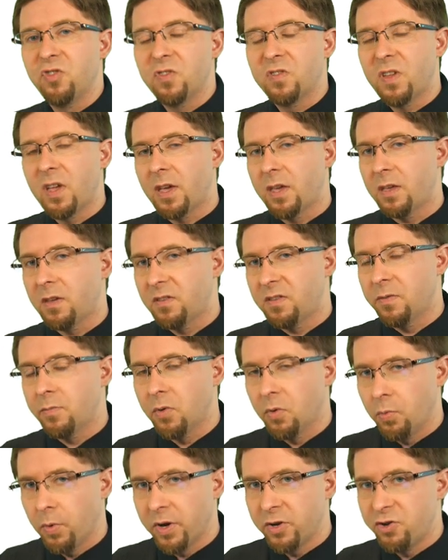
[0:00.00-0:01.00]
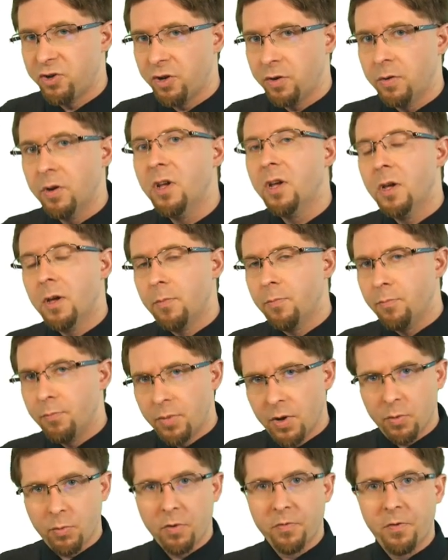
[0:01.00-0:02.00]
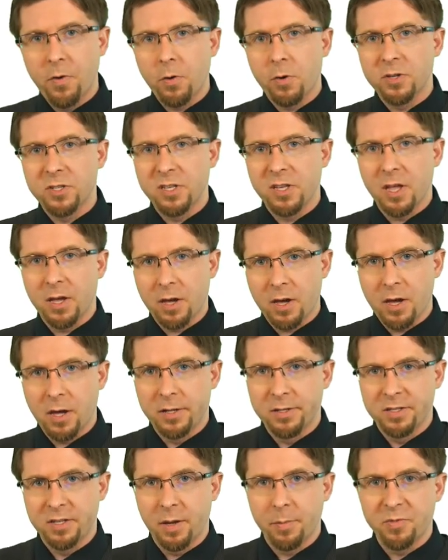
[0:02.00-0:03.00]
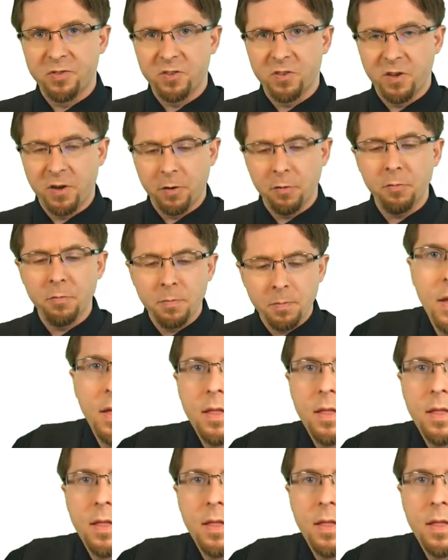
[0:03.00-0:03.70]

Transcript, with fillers: just taking a simple ratio, but we're focusing on concepts here.